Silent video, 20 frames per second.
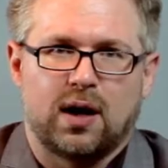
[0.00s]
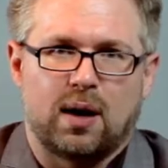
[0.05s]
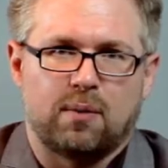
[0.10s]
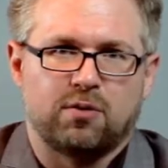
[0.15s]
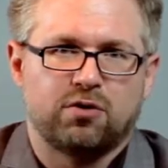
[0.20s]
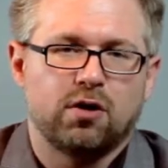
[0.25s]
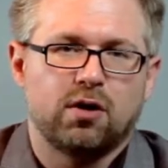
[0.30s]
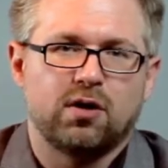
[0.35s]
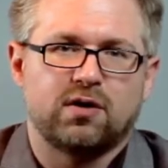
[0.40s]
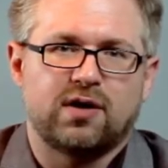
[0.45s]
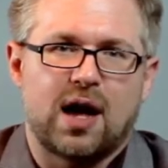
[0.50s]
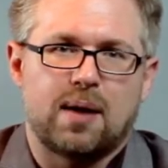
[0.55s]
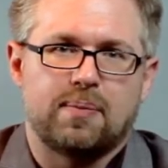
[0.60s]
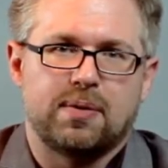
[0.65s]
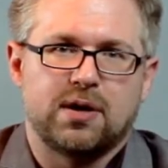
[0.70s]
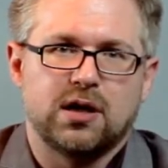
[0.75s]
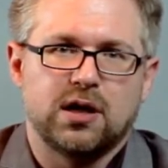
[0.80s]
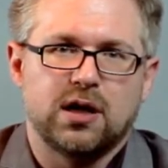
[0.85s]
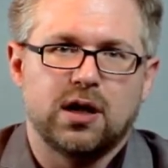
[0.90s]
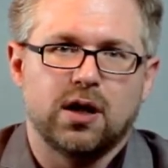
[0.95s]
I'm sure it's
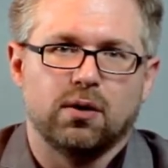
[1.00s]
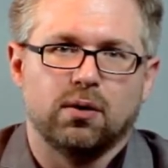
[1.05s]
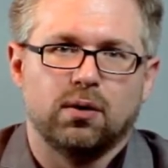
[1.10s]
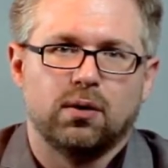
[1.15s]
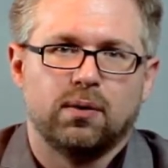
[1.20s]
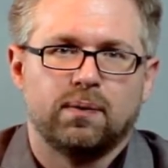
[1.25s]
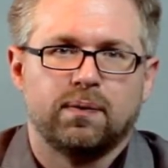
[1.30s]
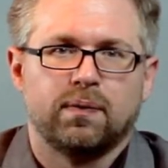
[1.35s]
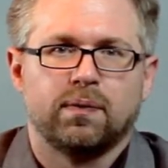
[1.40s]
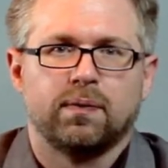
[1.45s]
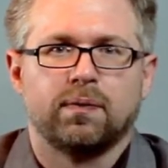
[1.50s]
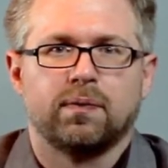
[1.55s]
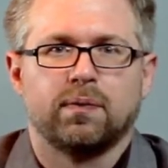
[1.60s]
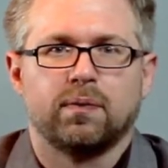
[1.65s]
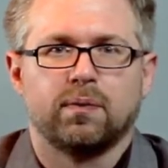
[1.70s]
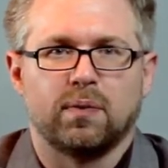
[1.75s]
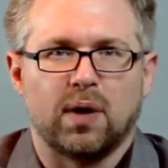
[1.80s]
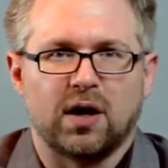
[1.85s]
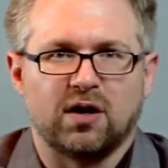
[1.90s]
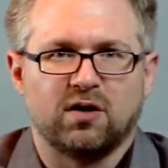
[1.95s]
happened to you.
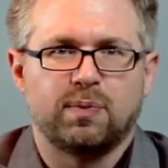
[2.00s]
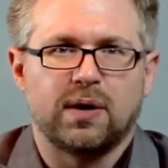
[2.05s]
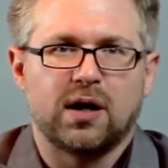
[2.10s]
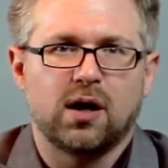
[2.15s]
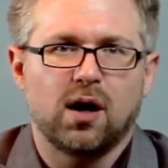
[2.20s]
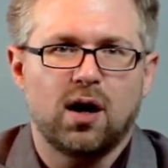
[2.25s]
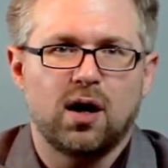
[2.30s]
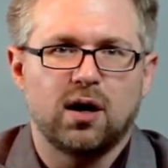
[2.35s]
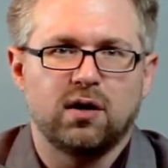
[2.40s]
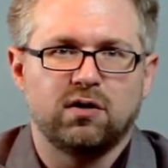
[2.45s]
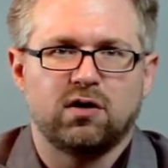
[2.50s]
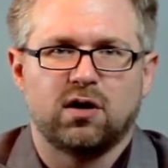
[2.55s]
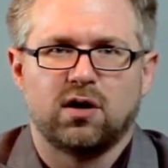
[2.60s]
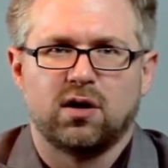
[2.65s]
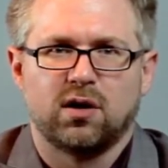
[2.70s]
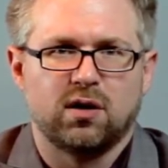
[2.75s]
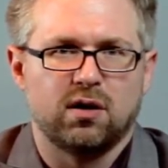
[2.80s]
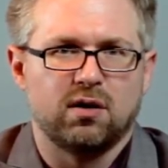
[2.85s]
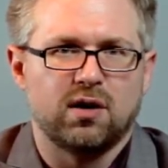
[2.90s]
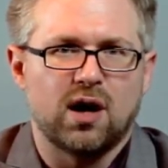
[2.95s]
But it's because
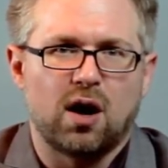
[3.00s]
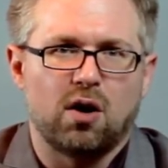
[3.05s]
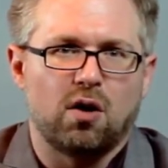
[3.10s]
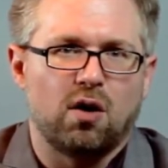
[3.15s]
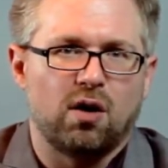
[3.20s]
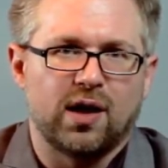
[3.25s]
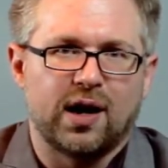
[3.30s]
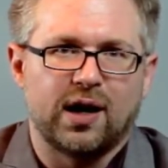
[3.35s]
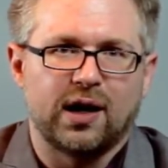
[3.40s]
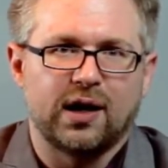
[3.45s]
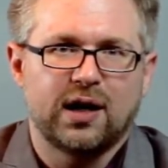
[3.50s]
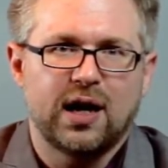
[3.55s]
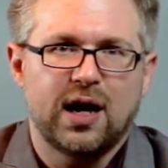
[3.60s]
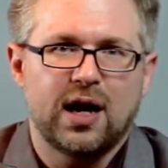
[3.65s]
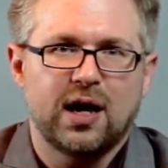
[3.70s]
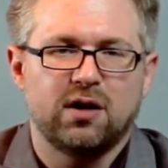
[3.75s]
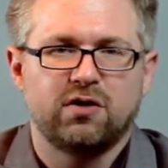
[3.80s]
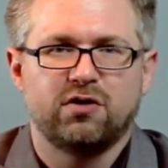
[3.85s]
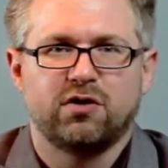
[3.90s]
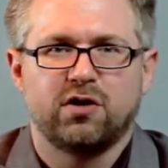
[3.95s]
they're not all that
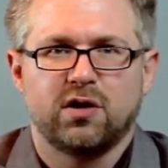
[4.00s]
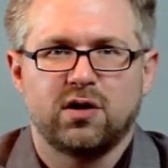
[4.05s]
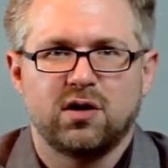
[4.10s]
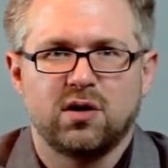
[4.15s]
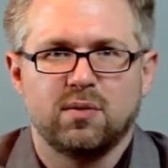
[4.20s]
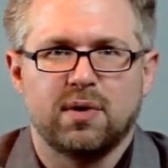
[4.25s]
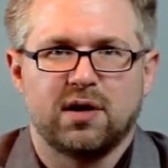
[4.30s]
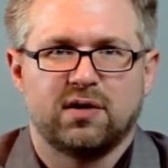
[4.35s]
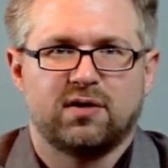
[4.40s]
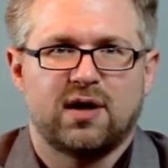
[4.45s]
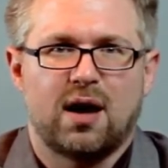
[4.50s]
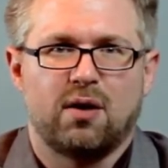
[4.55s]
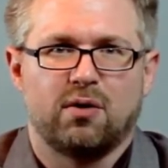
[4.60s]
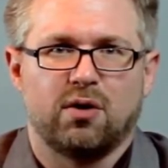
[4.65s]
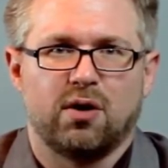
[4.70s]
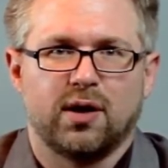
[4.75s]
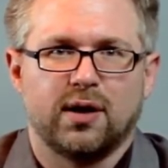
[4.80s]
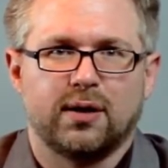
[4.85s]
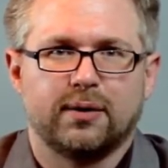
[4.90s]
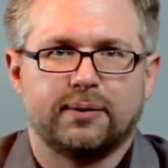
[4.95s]
engaged, you miss
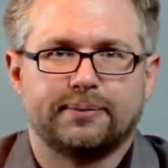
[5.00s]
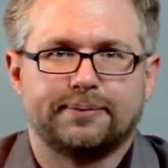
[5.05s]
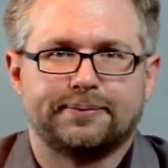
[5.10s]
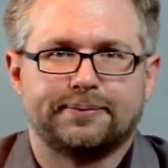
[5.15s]
out on it.